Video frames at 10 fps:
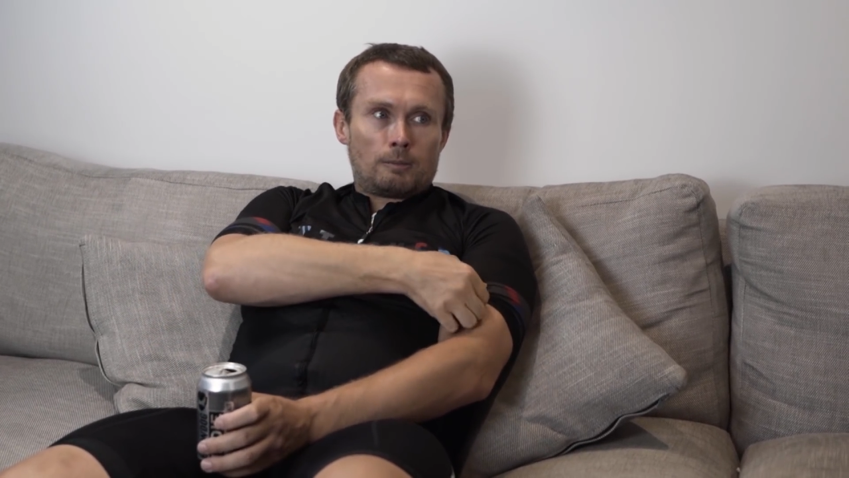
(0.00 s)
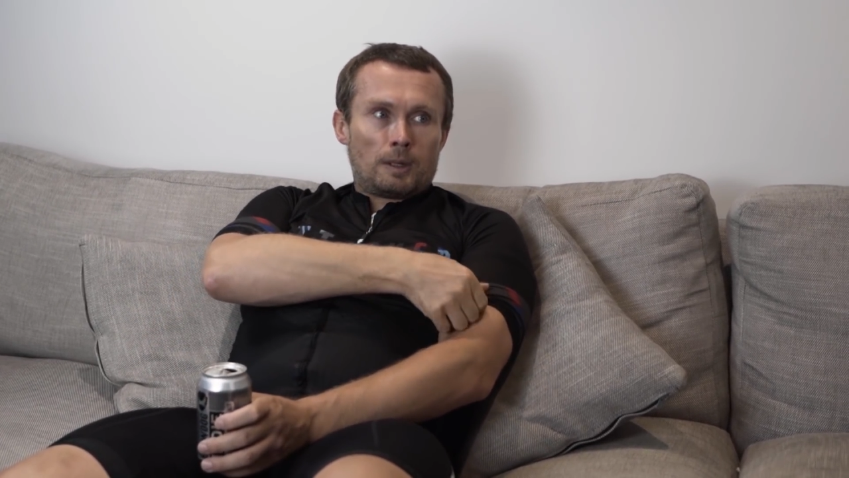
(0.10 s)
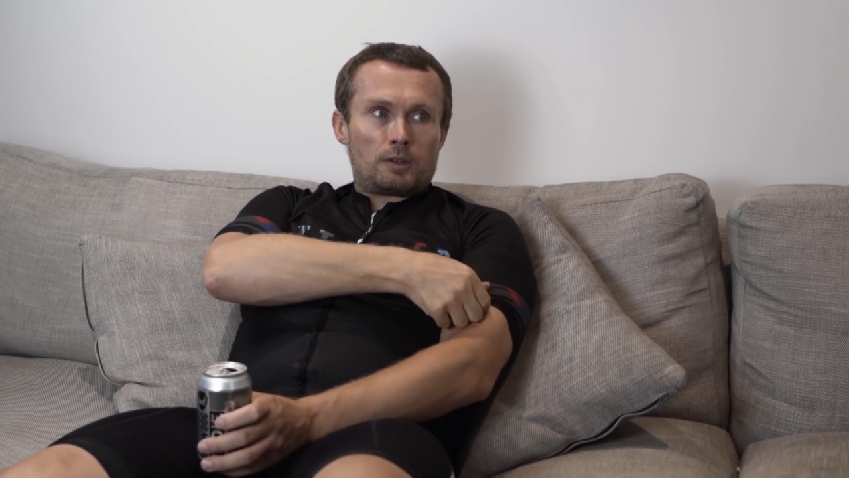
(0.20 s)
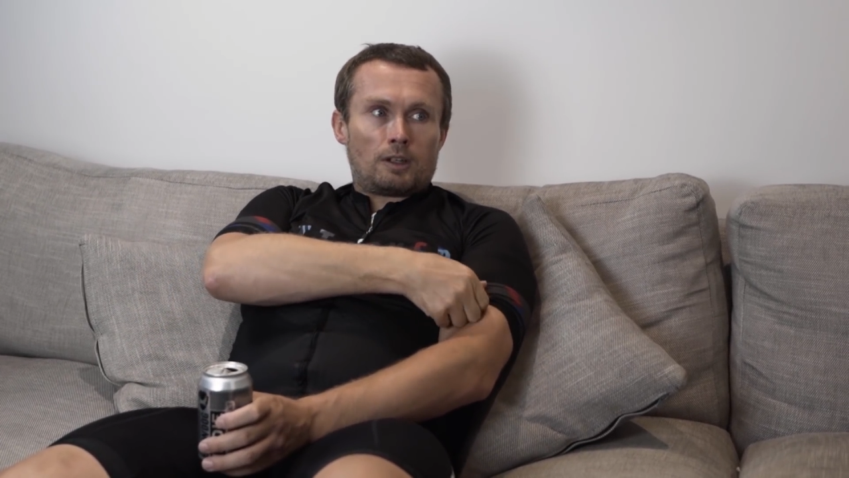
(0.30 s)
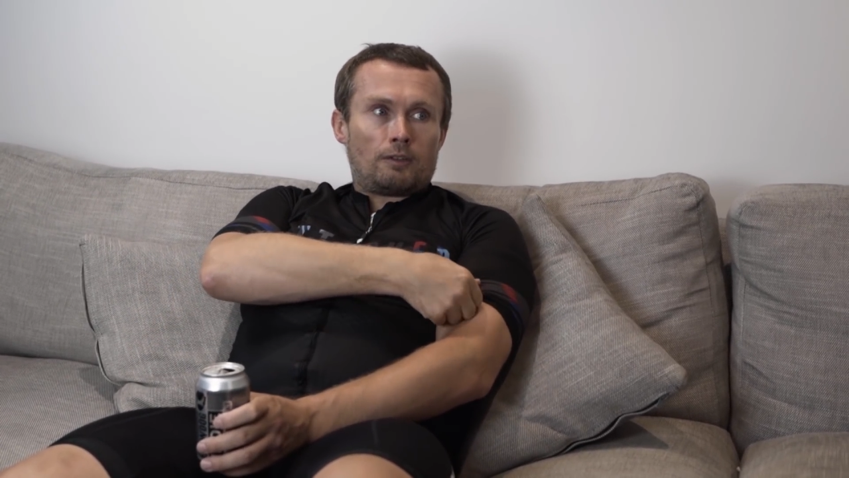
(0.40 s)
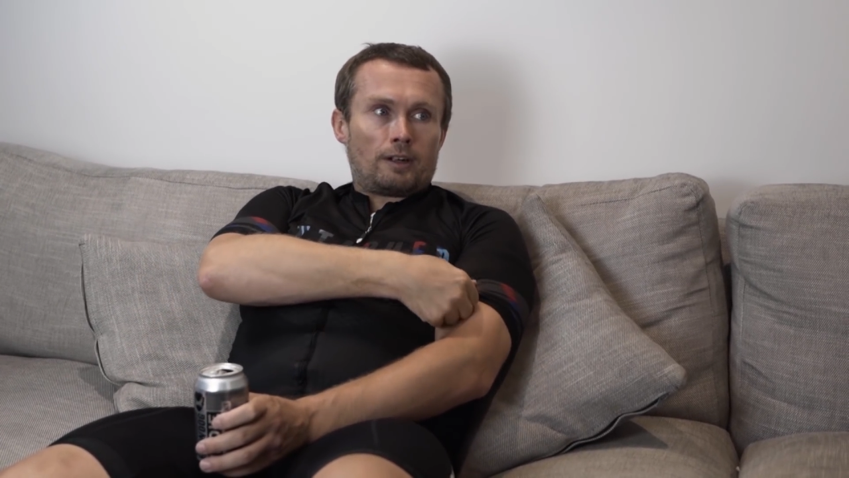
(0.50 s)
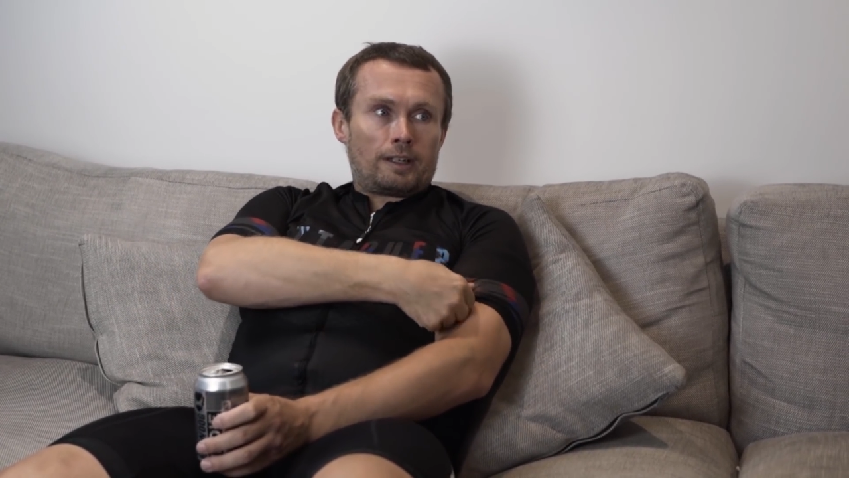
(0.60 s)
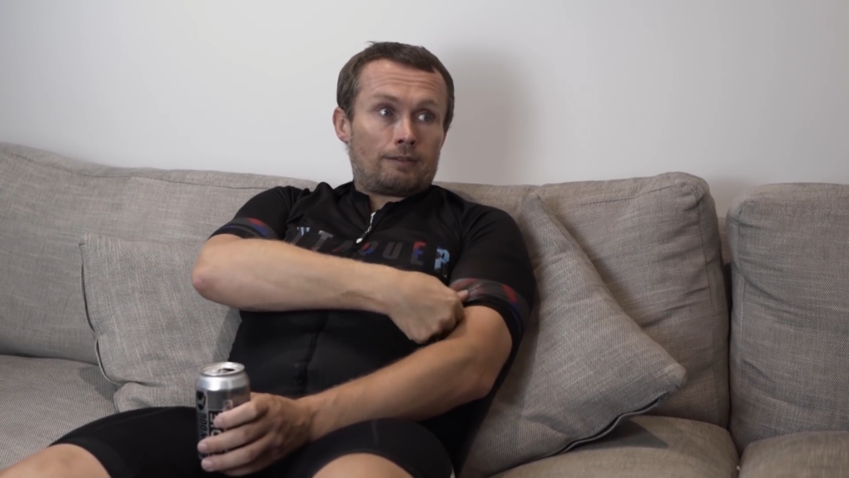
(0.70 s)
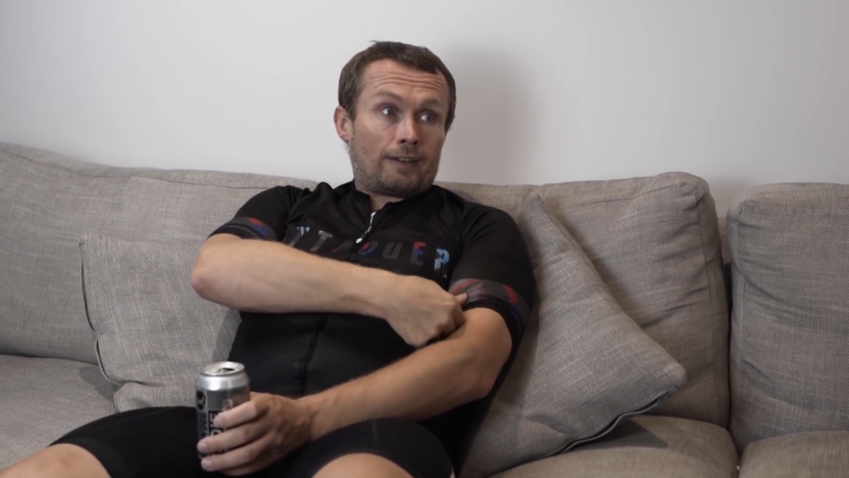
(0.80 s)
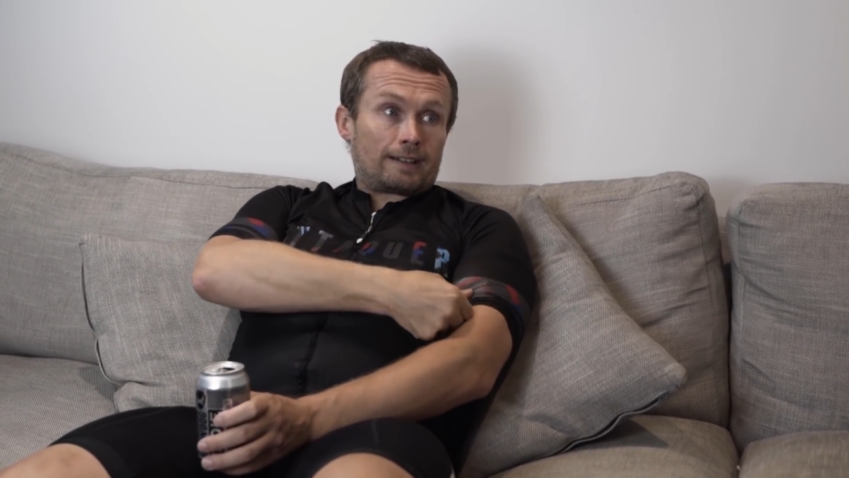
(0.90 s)
most
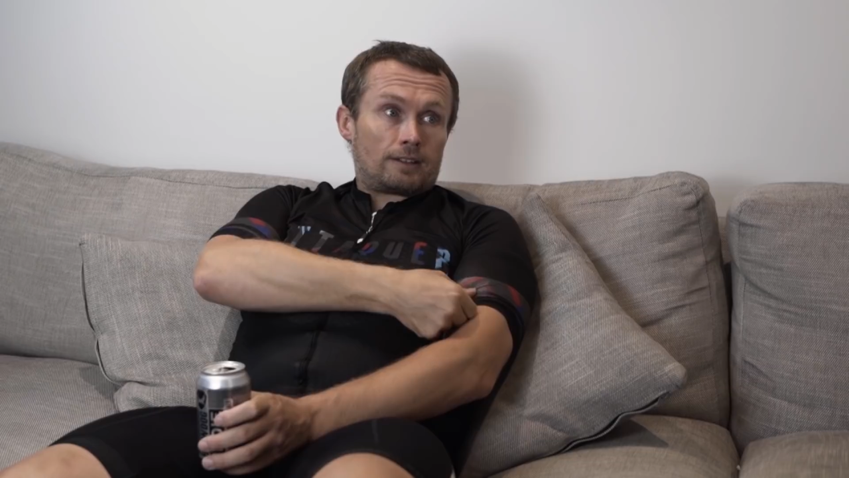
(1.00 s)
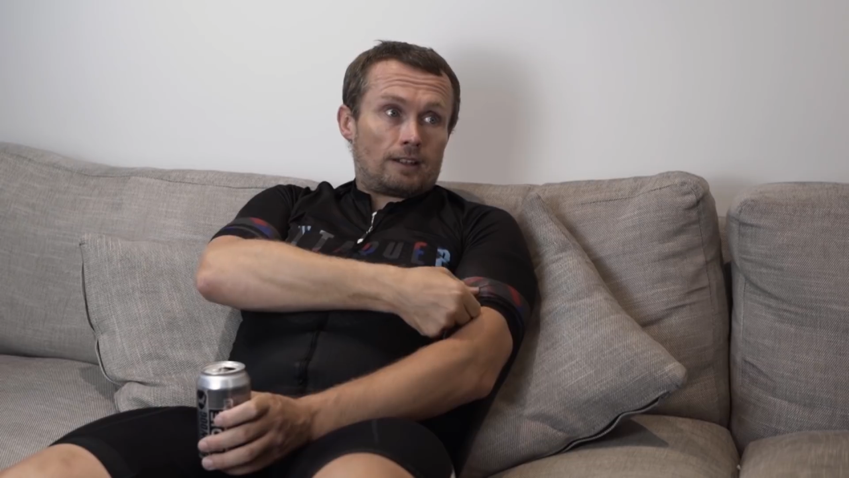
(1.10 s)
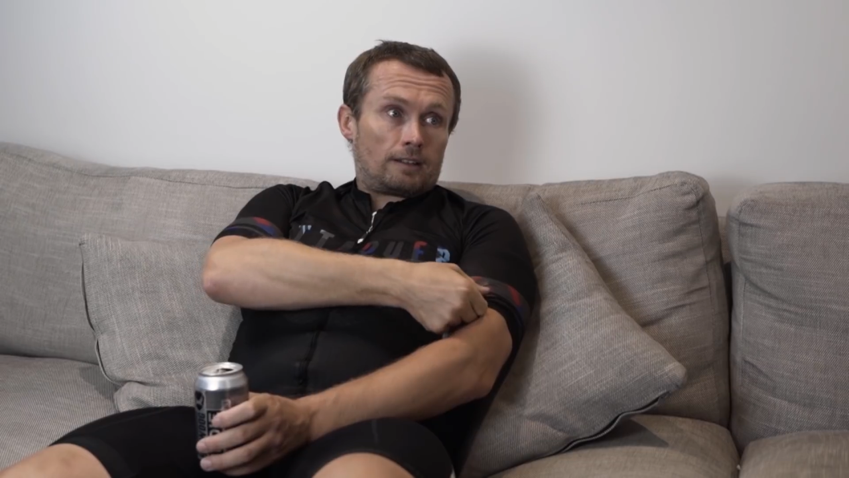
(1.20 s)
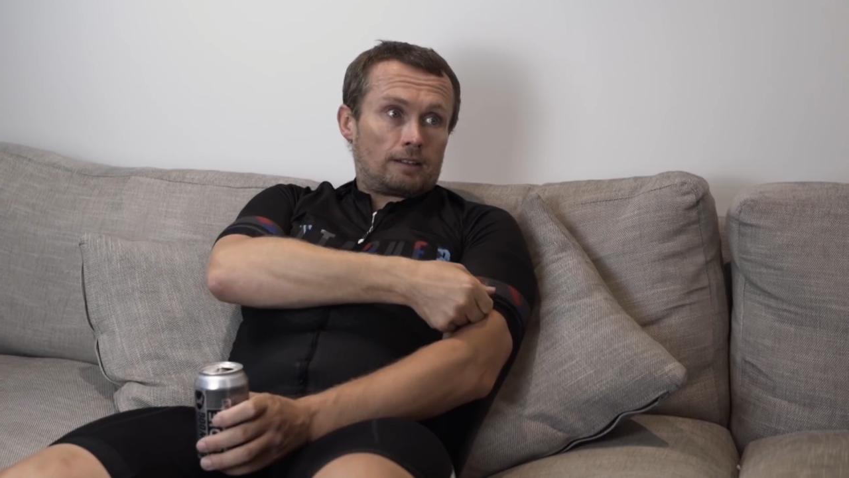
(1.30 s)
overriding factor